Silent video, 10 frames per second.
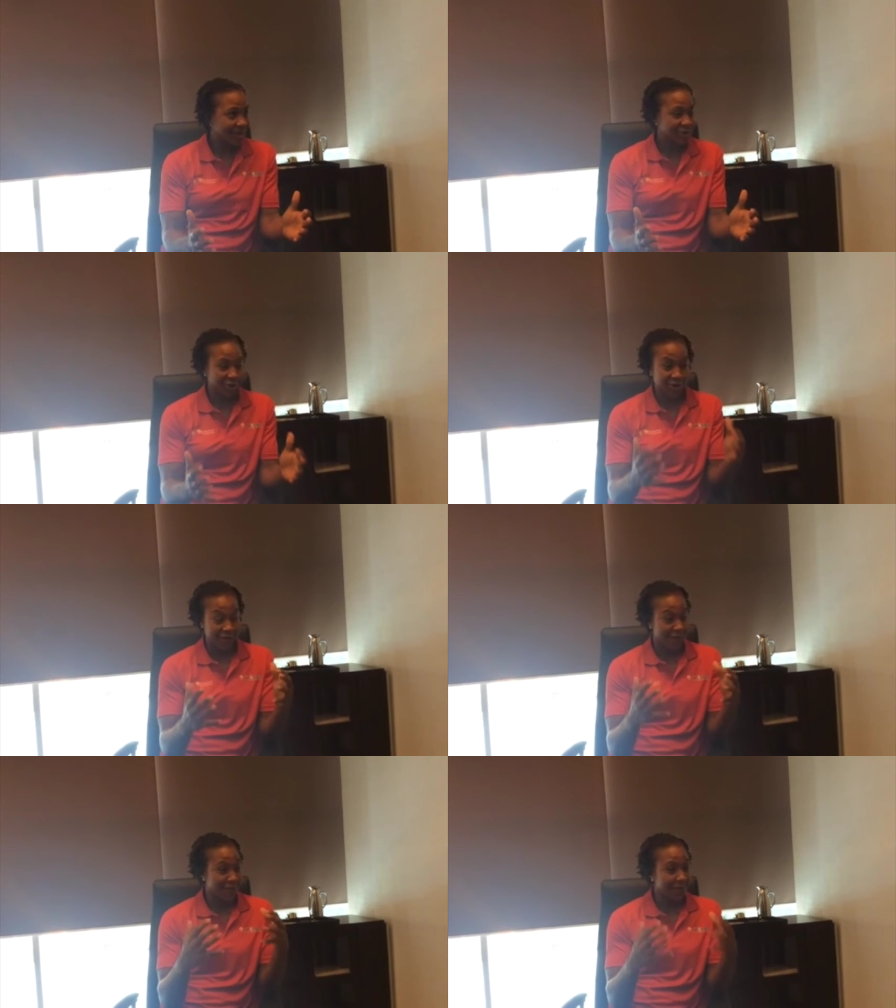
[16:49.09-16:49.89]
You know,
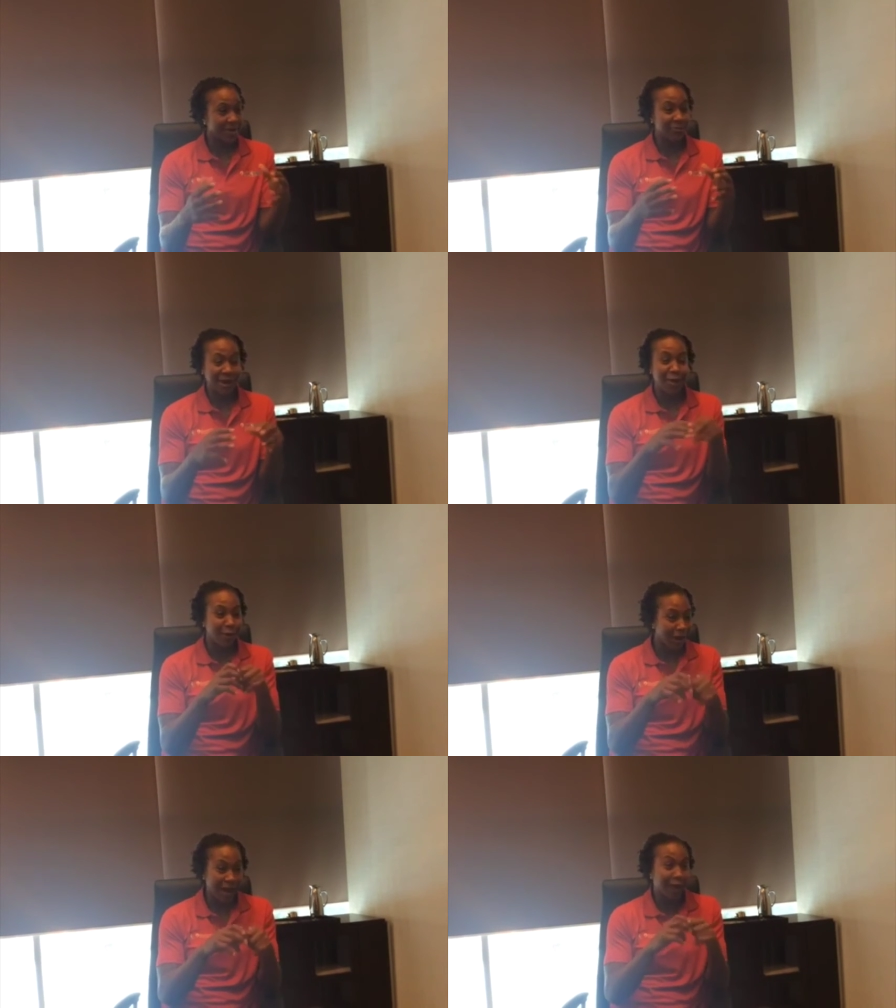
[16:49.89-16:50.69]
like for me, when I,
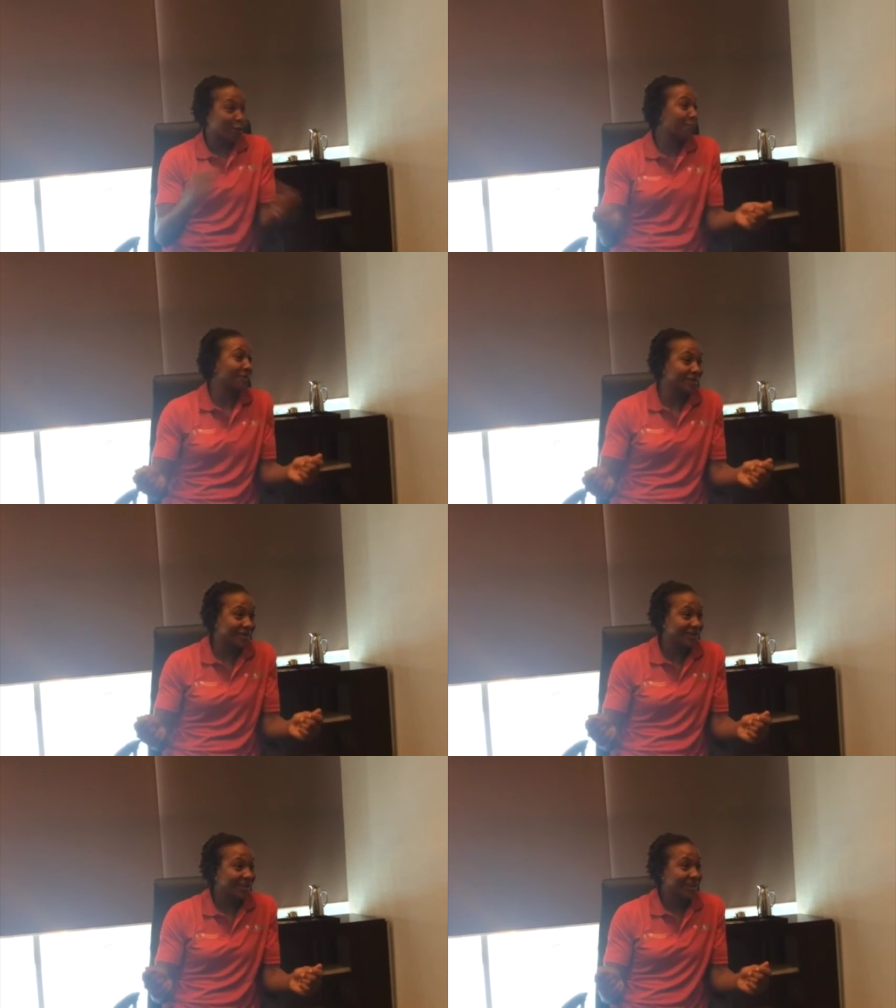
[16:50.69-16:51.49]
I open
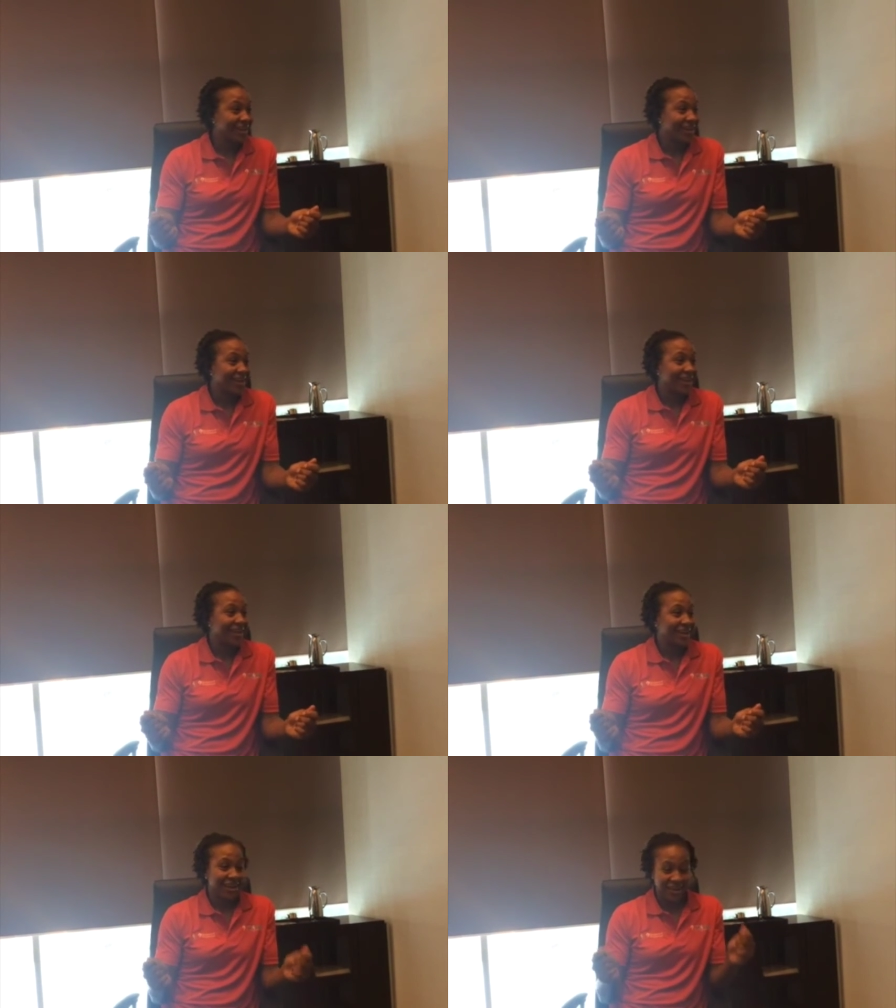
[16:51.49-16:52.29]
it
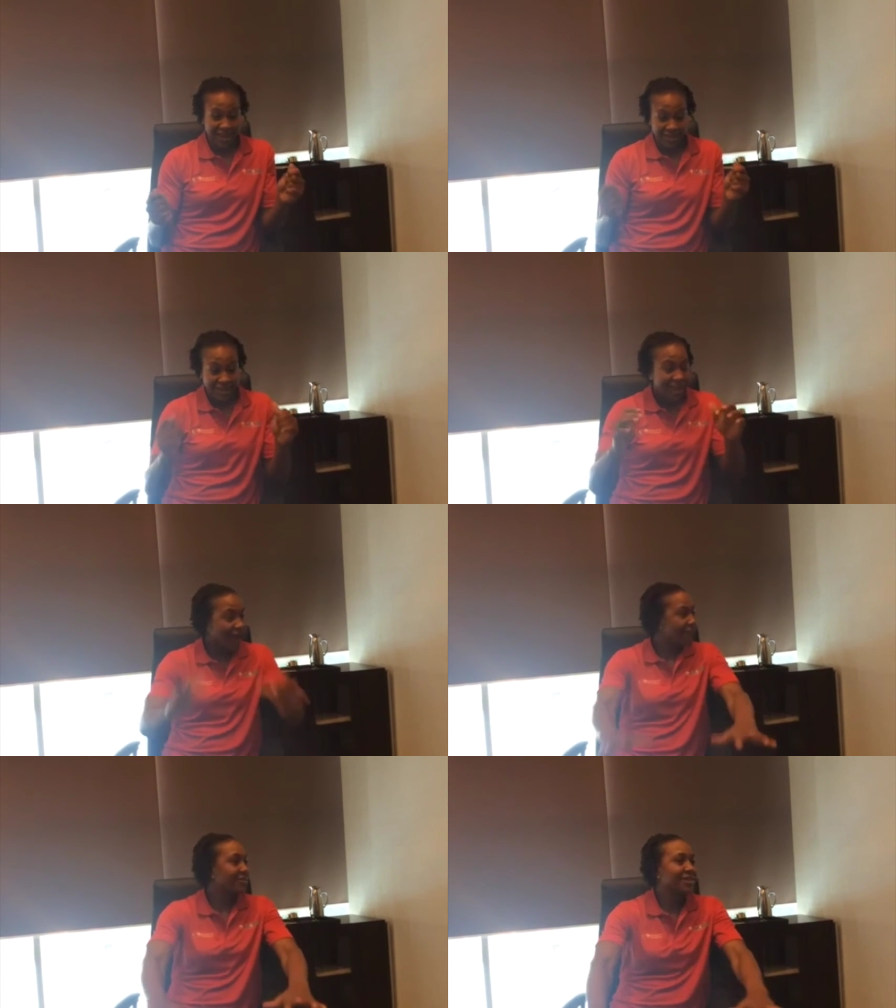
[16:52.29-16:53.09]
and I lay
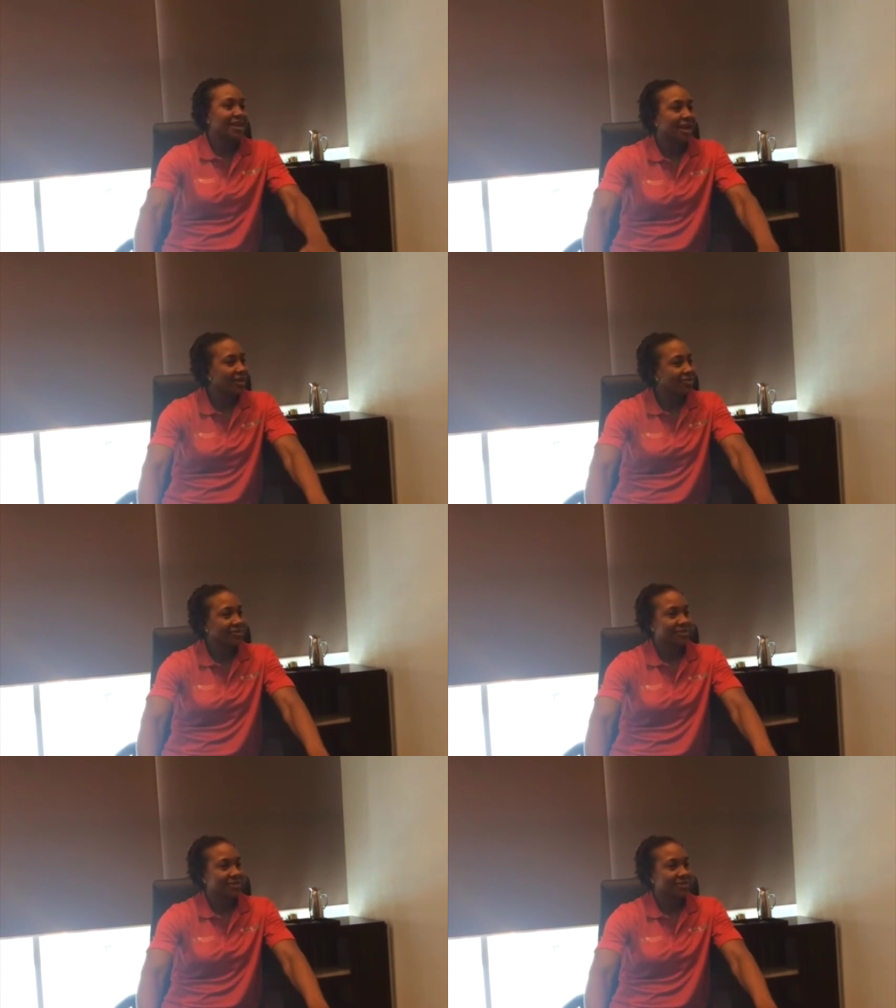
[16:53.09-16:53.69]
everything out.